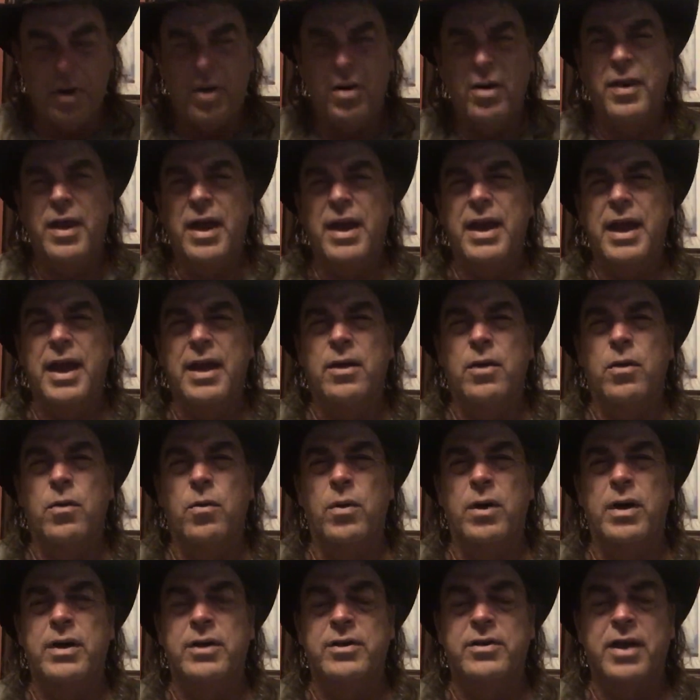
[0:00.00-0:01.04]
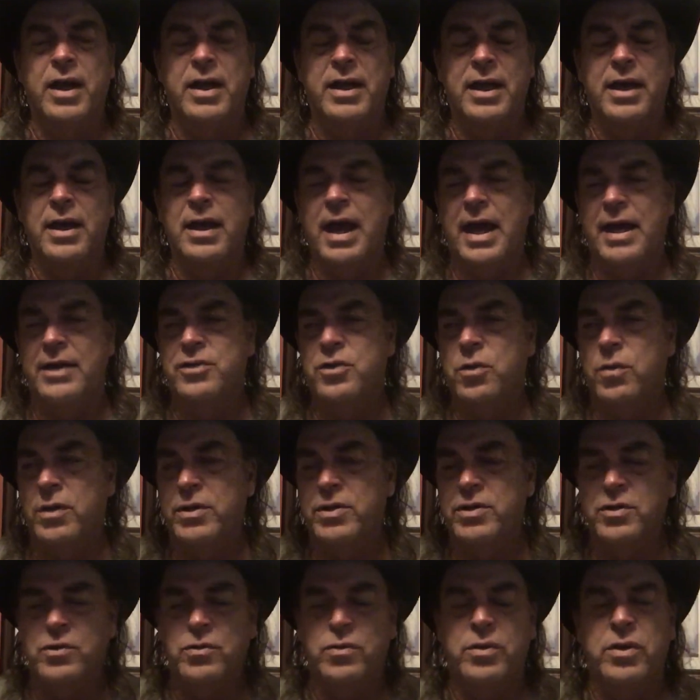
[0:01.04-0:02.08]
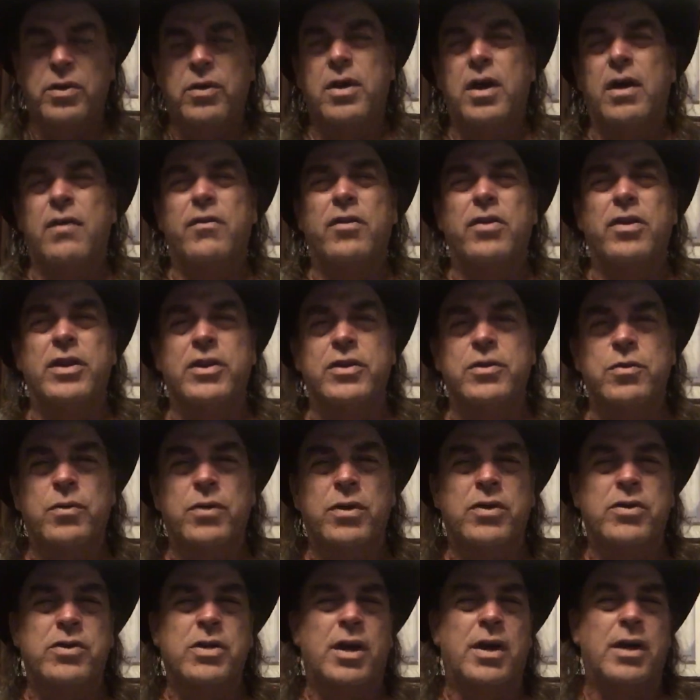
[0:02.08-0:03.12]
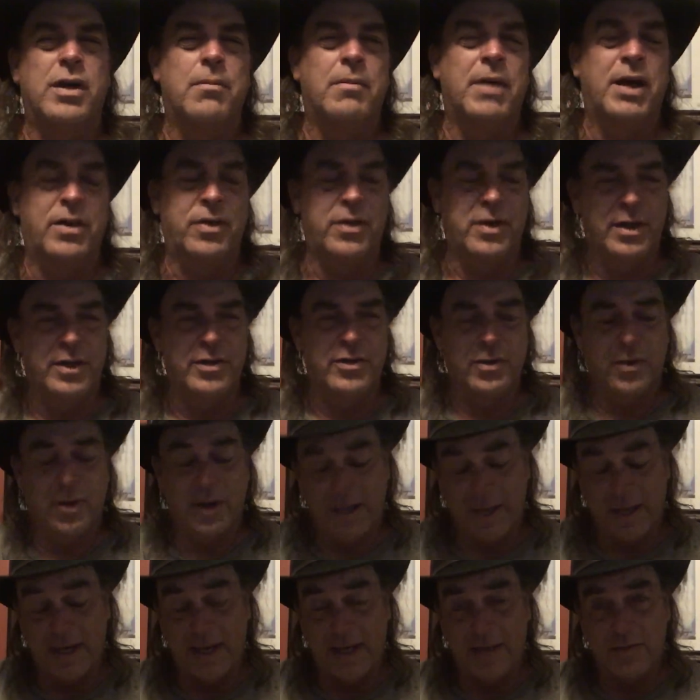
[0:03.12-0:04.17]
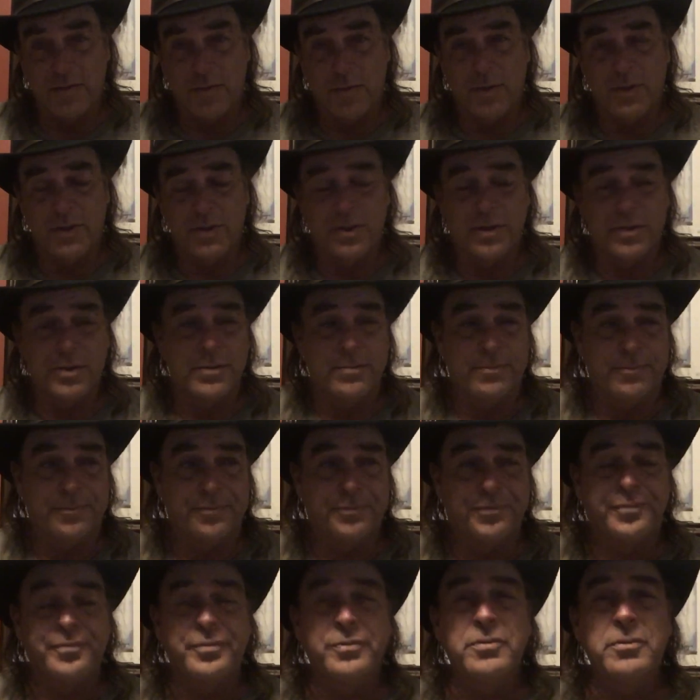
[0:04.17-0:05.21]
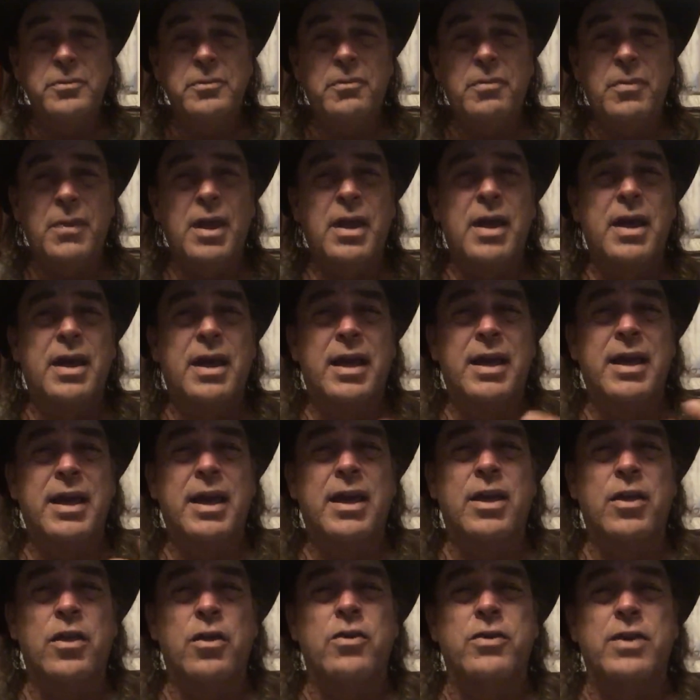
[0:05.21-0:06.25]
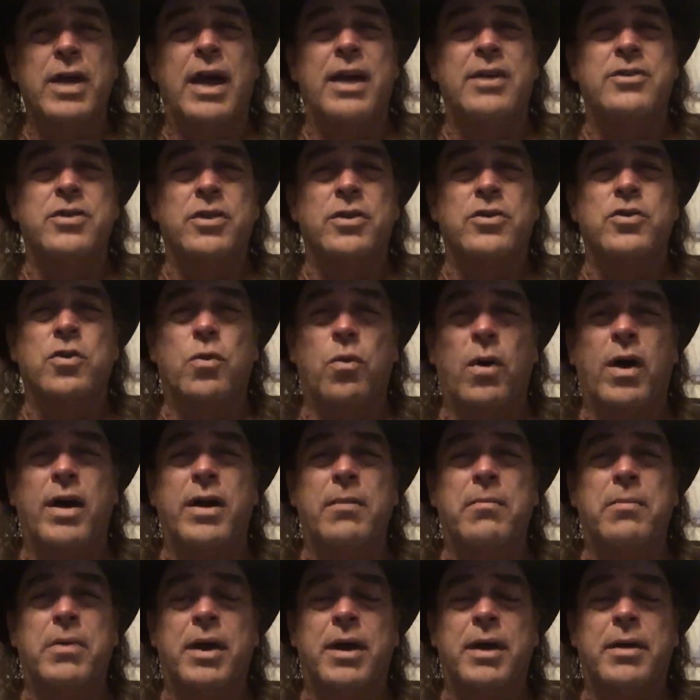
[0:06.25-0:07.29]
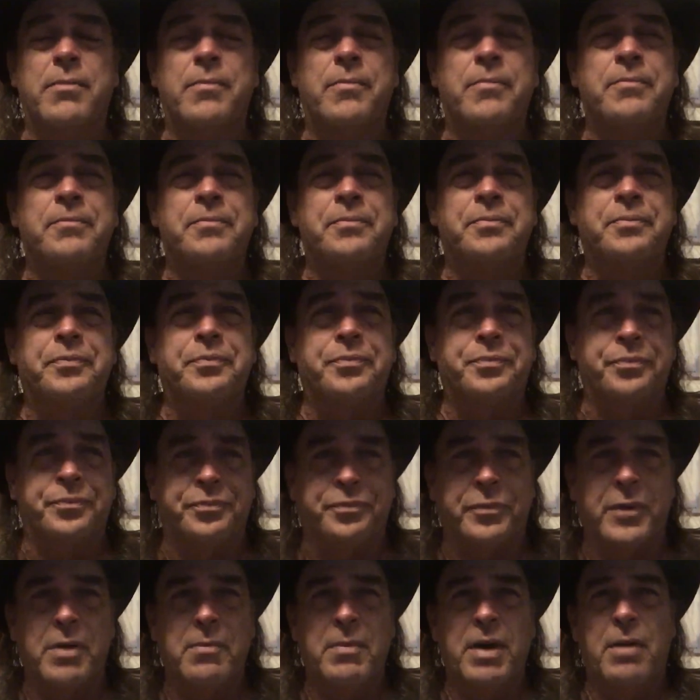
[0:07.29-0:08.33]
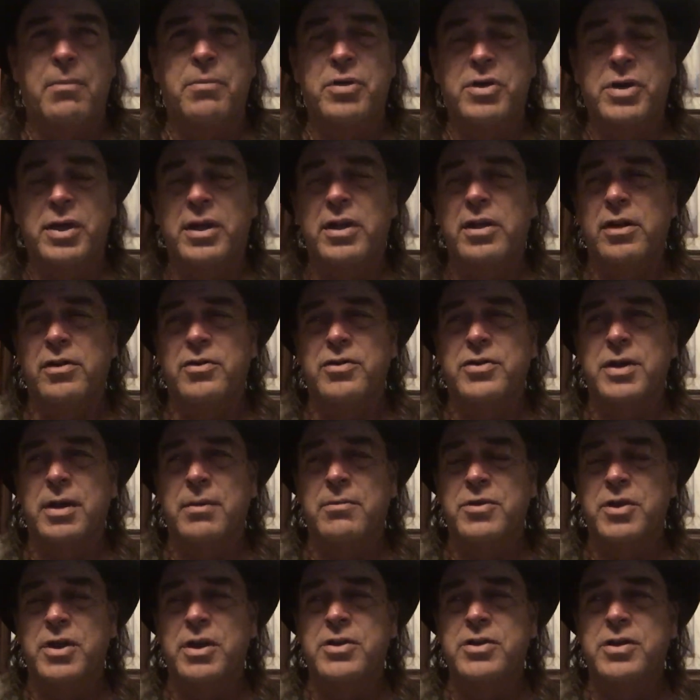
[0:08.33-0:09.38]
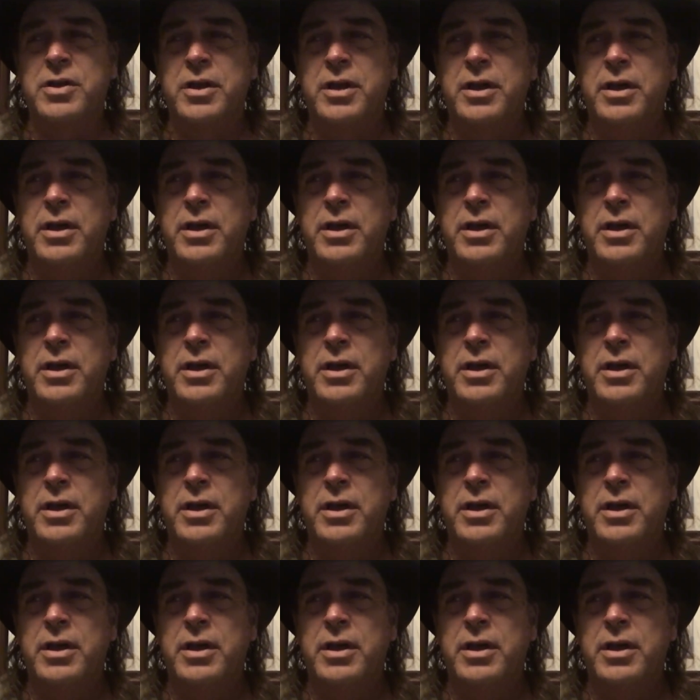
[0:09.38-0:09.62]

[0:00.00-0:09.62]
part of that angle was I get asked questions, will you cover this? Will you talk about this? Or I get asked questions. And I get asked those quite a bit about particular subjects.